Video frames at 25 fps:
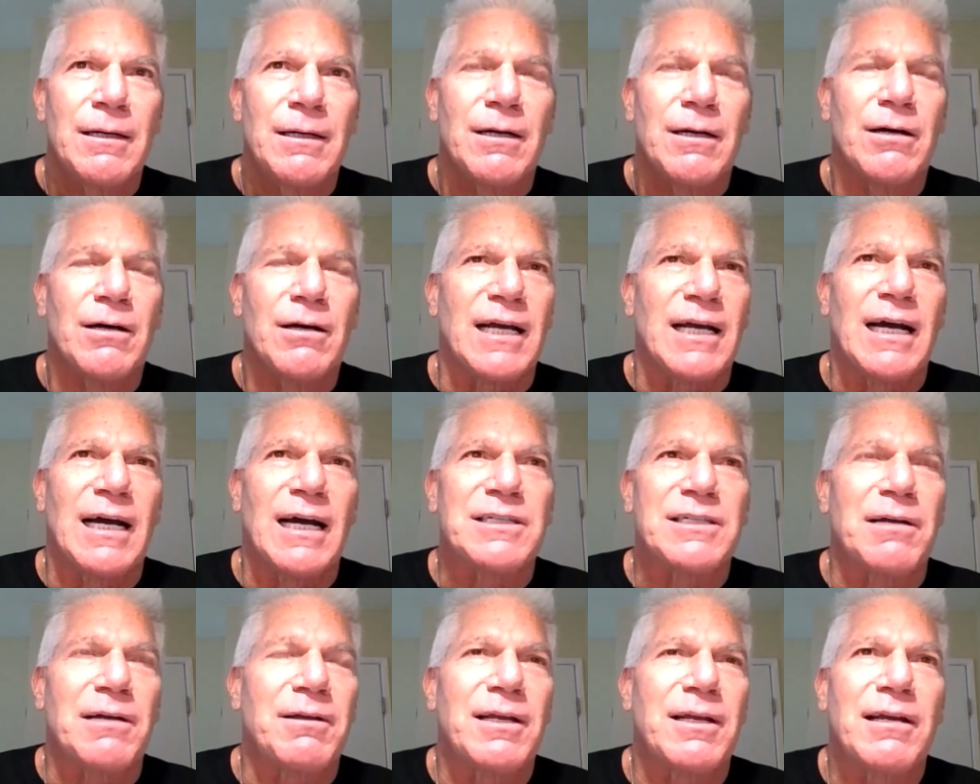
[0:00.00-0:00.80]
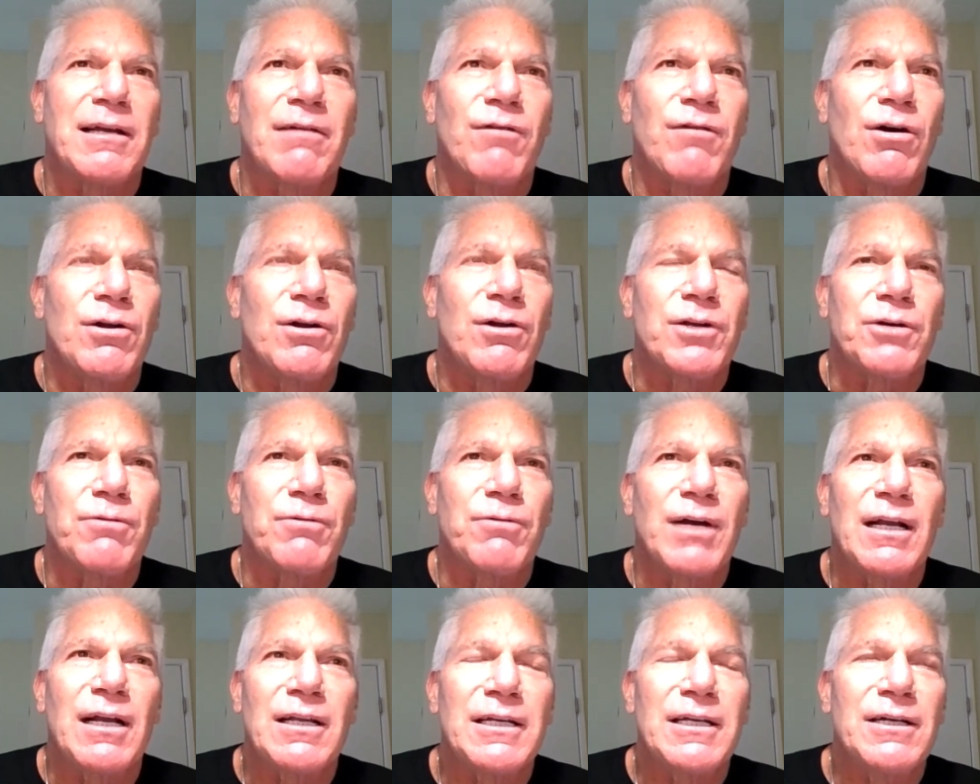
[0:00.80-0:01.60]
Oh gosh, I think of all the
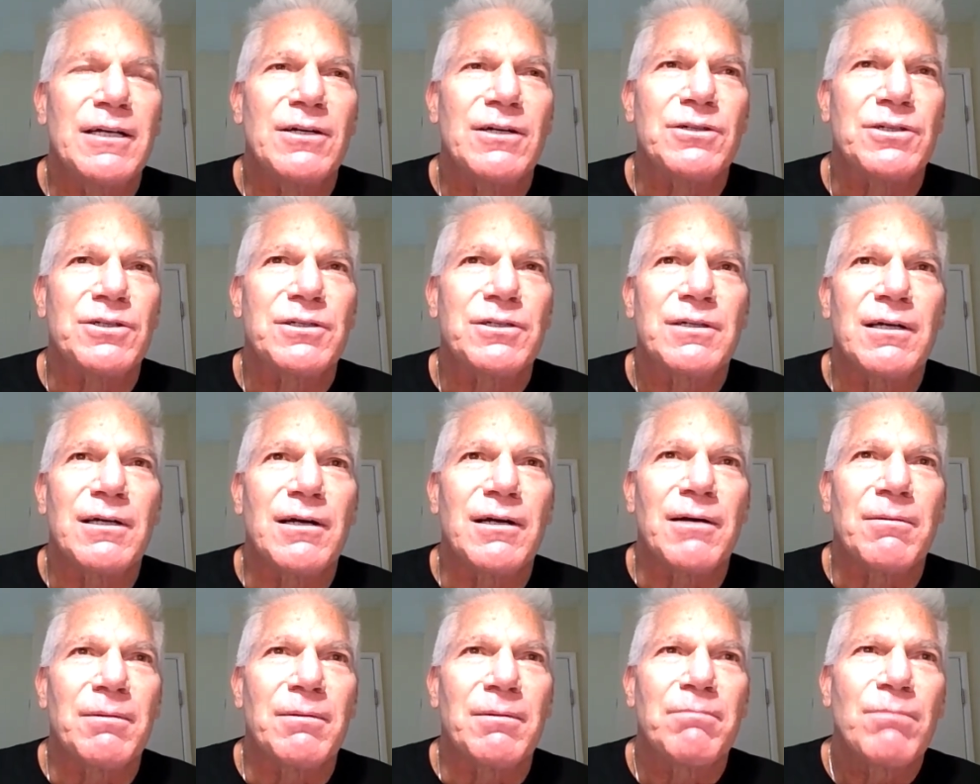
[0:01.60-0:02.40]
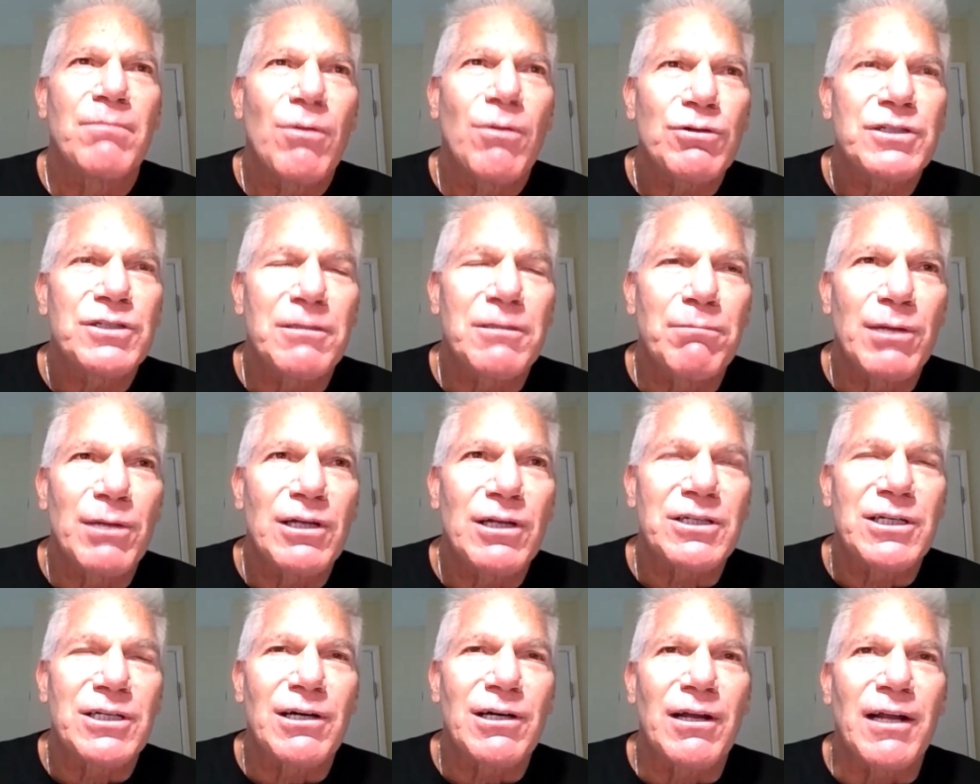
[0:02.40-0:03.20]
great leaders, mostly
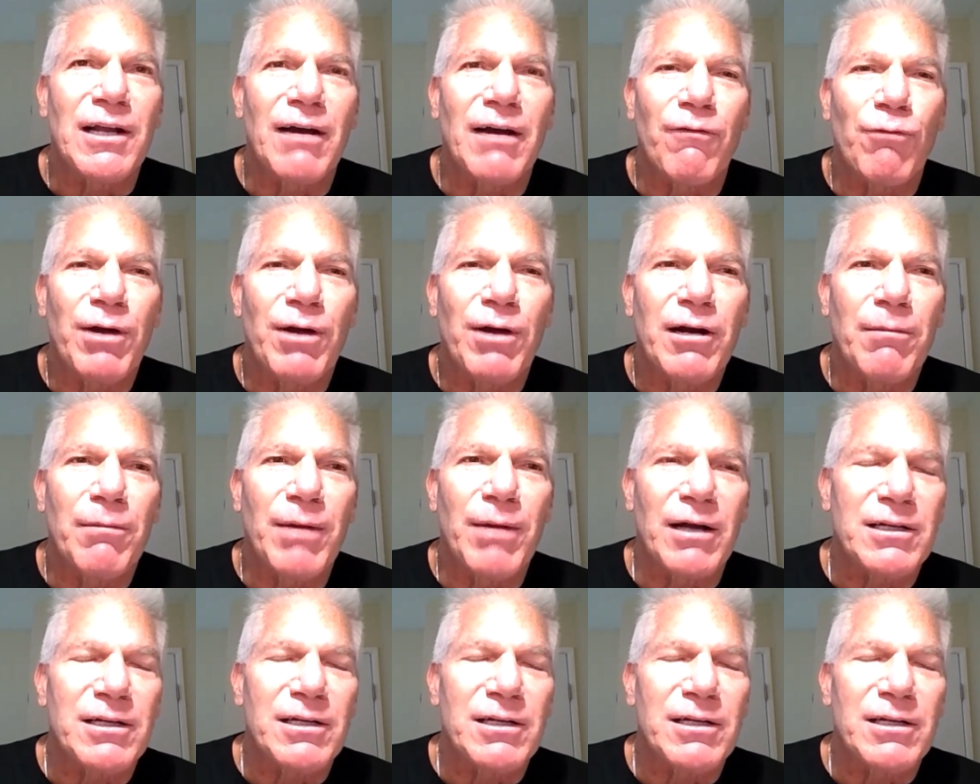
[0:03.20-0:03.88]
military, that I've read about.